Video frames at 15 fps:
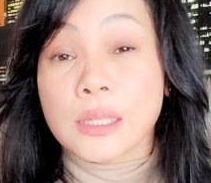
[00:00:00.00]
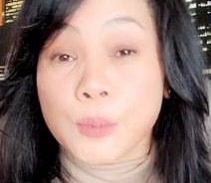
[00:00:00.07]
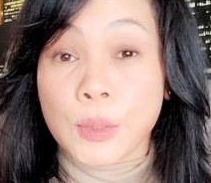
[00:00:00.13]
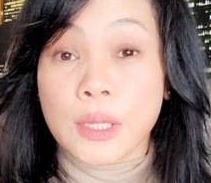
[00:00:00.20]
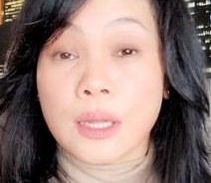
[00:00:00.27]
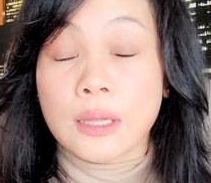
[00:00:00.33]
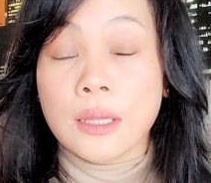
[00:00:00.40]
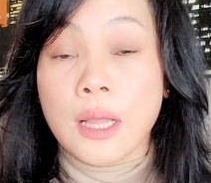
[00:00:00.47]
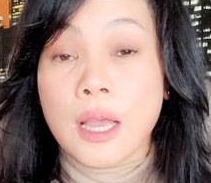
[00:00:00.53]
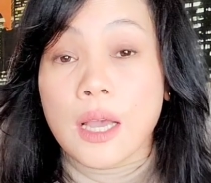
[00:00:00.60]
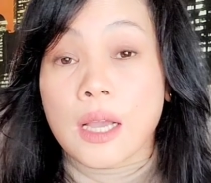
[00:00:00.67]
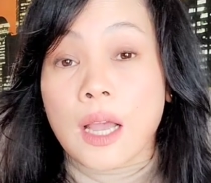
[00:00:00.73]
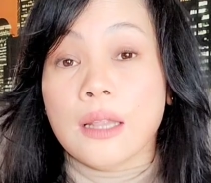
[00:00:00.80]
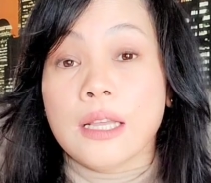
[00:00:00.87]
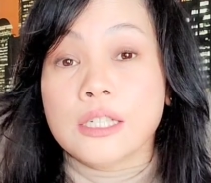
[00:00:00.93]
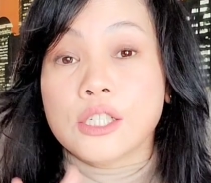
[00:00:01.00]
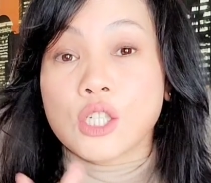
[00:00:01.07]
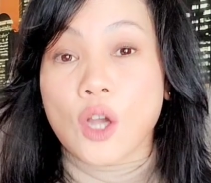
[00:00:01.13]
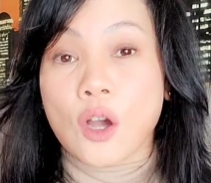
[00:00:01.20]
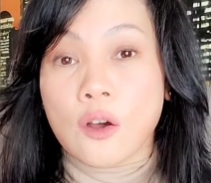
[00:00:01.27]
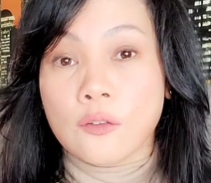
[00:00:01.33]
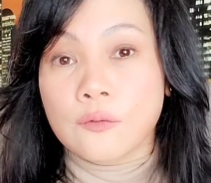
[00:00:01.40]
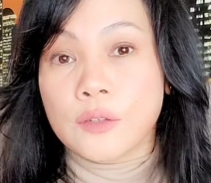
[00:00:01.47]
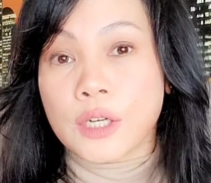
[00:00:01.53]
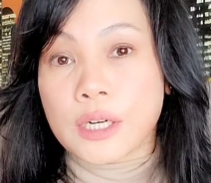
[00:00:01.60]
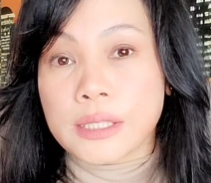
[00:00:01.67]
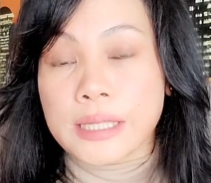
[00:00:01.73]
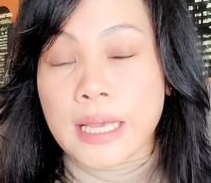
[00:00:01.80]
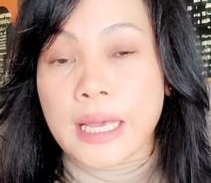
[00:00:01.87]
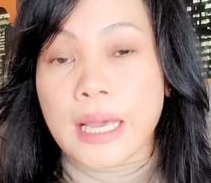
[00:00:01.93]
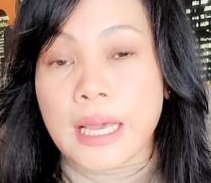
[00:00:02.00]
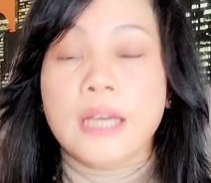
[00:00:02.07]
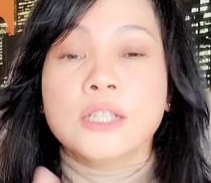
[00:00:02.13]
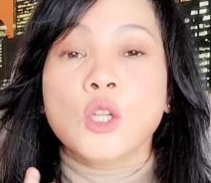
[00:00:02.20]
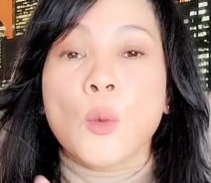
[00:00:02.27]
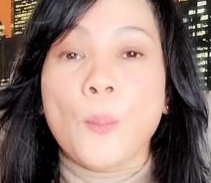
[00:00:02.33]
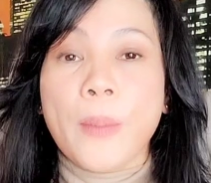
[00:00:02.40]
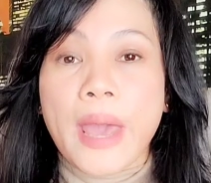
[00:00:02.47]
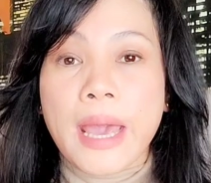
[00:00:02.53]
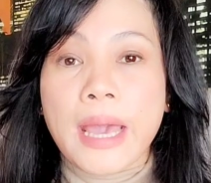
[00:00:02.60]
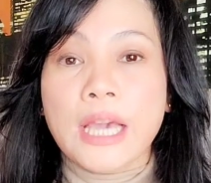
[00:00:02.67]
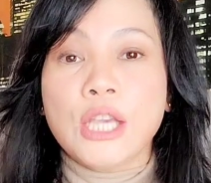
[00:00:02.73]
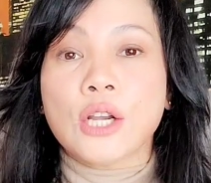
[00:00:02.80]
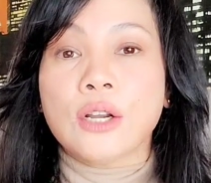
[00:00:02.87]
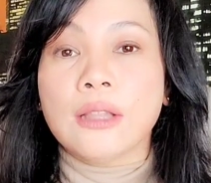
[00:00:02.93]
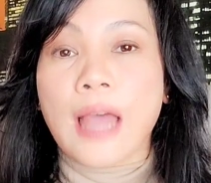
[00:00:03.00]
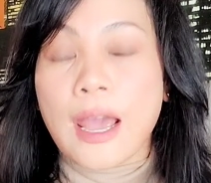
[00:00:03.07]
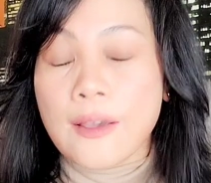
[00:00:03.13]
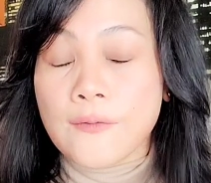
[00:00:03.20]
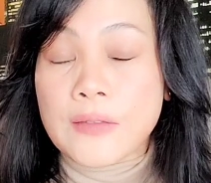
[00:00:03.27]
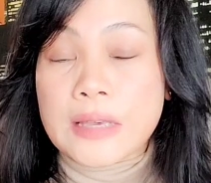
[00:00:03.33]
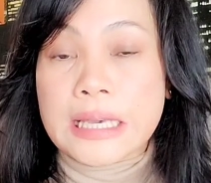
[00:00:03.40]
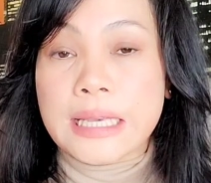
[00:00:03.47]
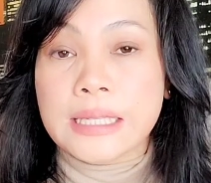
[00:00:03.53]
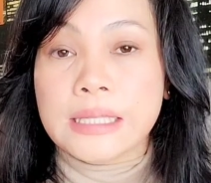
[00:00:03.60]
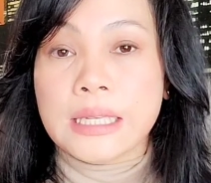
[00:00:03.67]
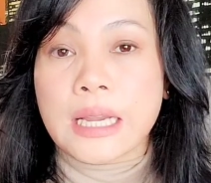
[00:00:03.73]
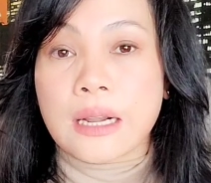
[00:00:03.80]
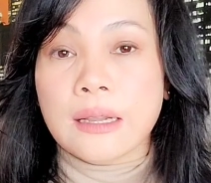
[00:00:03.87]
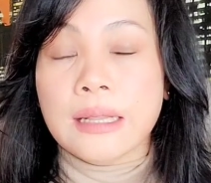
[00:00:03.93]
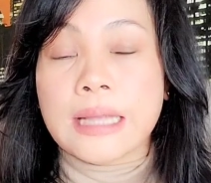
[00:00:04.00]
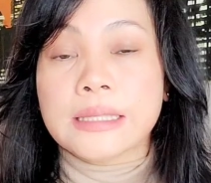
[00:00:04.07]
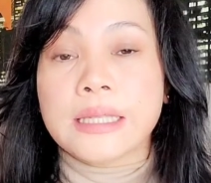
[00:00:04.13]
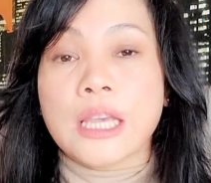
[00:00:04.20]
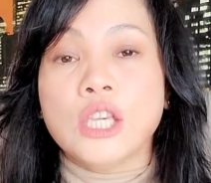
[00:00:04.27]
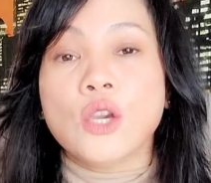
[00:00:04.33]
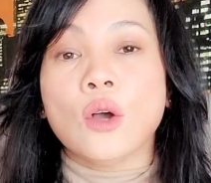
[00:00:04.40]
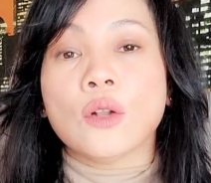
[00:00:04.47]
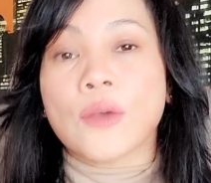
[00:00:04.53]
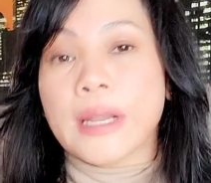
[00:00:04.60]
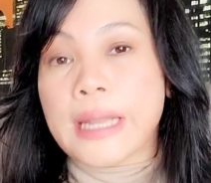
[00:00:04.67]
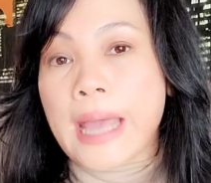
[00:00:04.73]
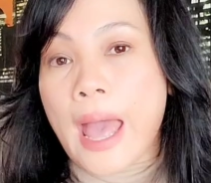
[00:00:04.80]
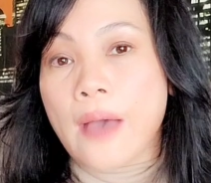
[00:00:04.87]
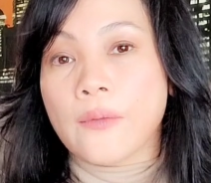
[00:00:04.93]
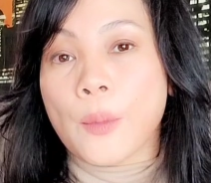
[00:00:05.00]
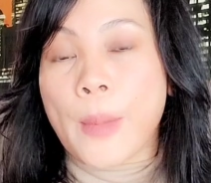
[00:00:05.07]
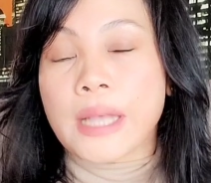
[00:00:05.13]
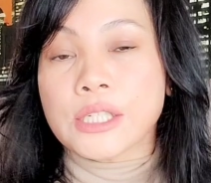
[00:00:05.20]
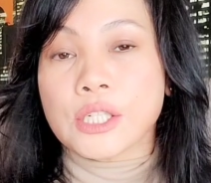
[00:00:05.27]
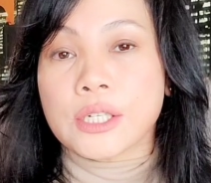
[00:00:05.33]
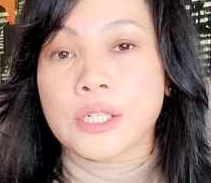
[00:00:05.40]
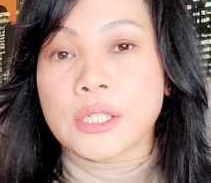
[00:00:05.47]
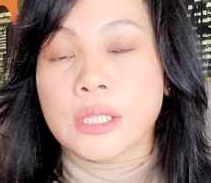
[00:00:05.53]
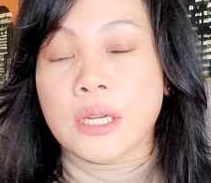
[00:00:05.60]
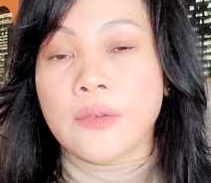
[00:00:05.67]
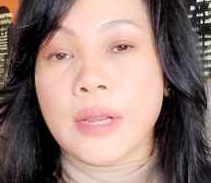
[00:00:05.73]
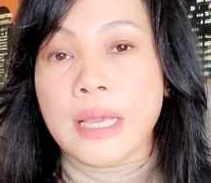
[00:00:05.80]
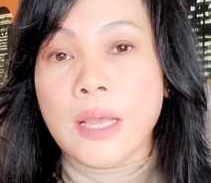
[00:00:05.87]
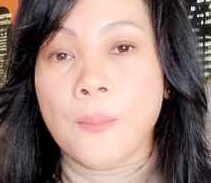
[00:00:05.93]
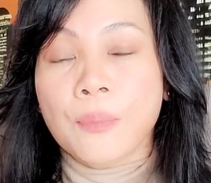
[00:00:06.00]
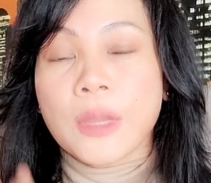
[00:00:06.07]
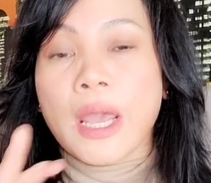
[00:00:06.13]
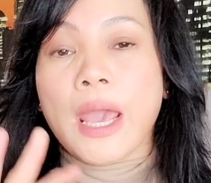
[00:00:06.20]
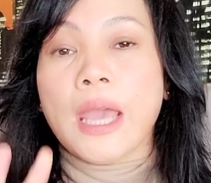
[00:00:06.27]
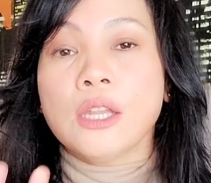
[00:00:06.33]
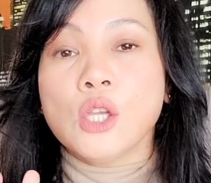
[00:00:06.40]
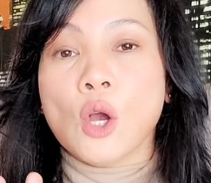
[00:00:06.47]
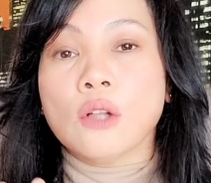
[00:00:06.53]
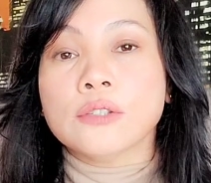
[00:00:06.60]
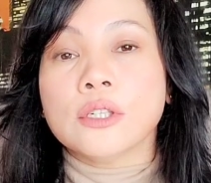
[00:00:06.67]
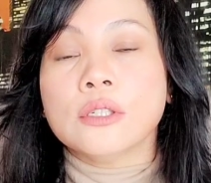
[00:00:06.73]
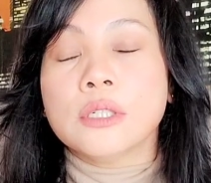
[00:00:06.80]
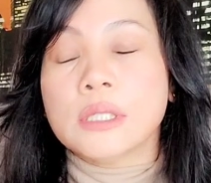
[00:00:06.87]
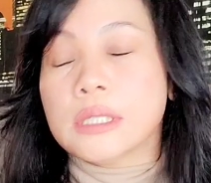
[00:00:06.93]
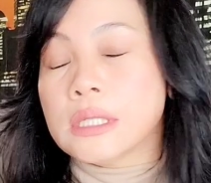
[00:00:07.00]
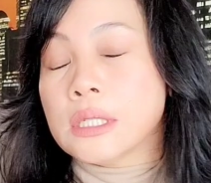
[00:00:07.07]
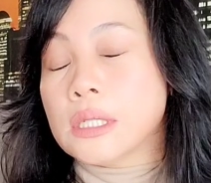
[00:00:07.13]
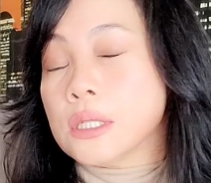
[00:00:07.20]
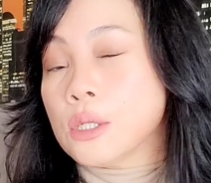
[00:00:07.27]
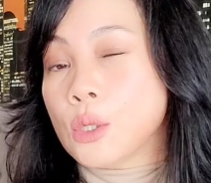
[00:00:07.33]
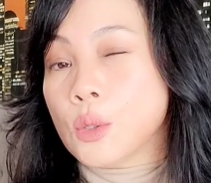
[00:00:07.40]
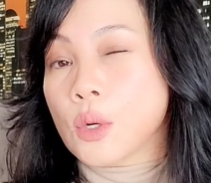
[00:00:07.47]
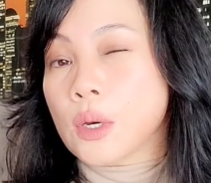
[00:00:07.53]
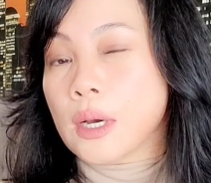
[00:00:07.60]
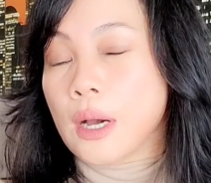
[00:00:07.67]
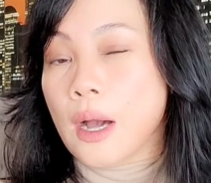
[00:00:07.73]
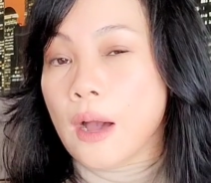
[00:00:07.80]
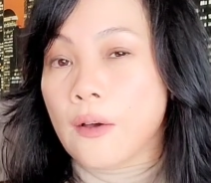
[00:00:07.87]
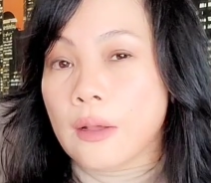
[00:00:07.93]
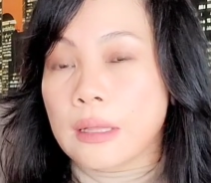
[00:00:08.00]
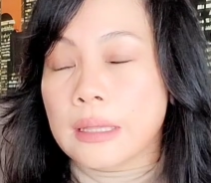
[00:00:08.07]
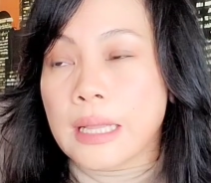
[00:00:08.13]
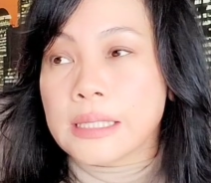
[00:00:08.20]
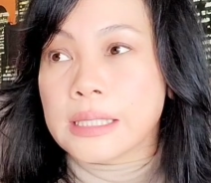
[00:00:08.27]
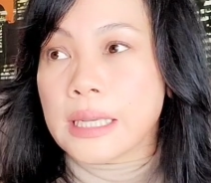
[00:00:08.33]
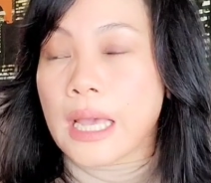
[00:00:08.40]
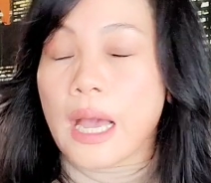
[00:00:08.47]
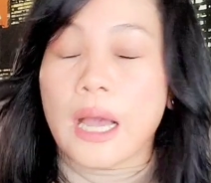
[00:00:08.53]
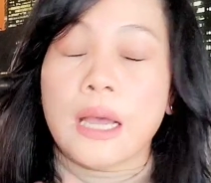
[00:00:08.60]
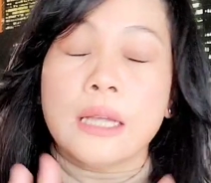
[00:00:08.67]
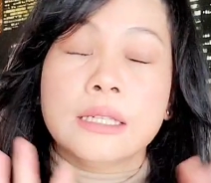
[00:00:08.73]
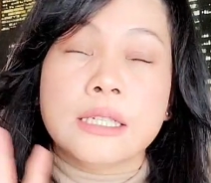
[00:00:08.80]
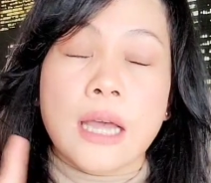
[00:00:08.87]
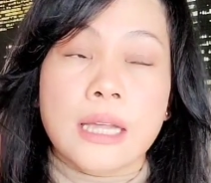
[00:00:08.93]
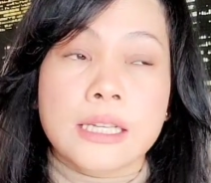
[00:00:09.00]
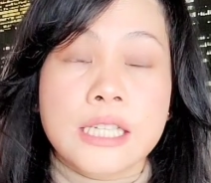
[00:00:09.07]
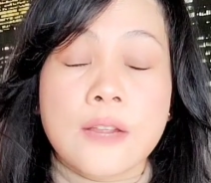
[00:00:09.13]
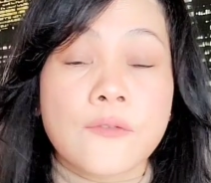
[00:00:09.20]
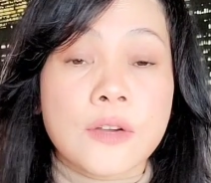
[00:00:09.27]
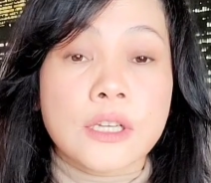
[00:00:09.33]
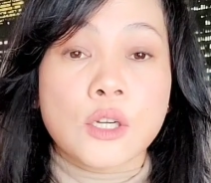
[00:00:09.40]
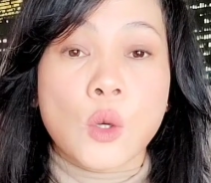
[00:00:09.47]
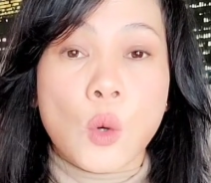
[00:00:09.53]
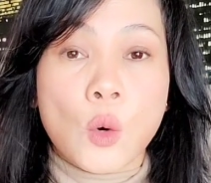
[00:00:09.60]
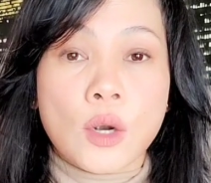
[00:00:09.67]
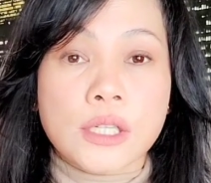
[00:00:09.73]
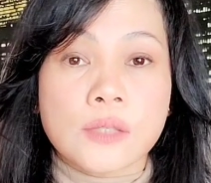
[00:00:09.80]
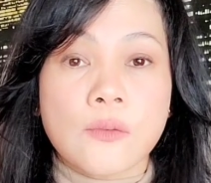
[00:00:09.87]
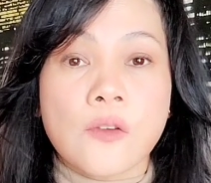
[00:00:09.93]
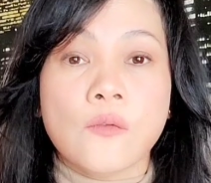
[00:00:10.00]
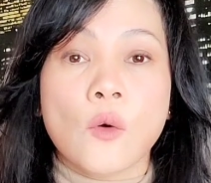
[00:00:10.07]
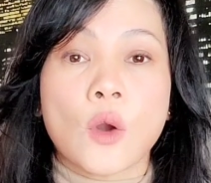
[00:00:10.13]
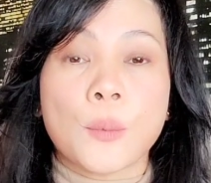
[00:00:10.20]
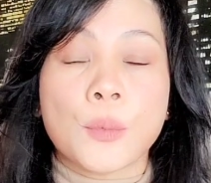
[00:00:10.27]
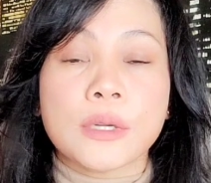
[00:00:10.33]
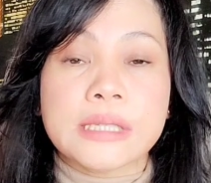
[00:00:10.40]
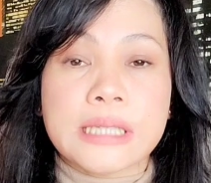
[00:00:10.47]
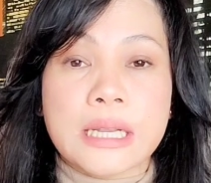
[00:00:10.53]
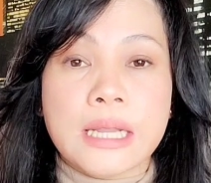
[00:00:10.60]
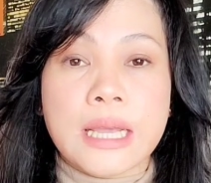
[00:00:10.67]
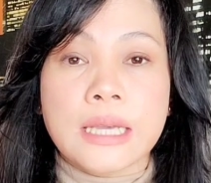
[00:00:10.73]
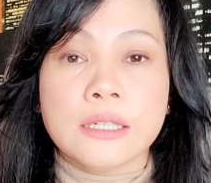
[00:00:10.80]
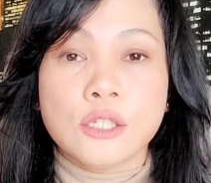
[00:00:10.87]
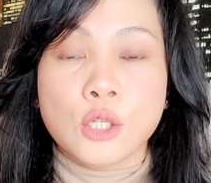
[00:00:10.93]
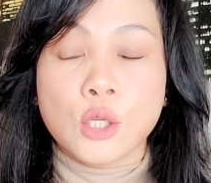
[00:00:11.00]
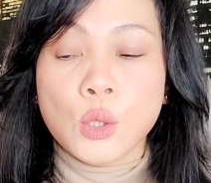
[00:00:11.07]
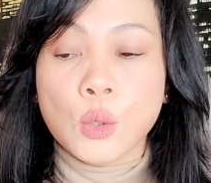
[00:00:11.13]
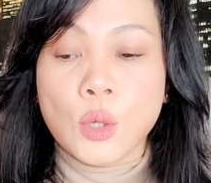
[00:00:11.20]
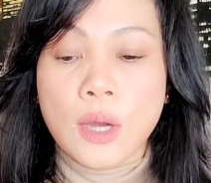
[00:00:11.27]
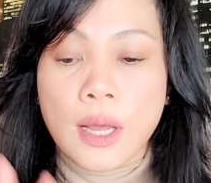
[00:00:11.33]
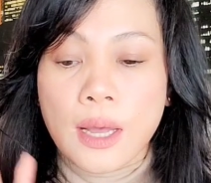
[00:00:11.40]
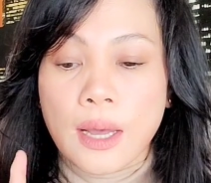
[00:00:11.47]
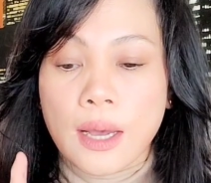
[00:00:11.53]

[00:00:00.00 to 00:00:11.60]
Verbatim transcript: Hospital College of Nursing. Okay? To make your life easier, let's say you already have a master's degree and you also took, let's say, a different course before proceeding to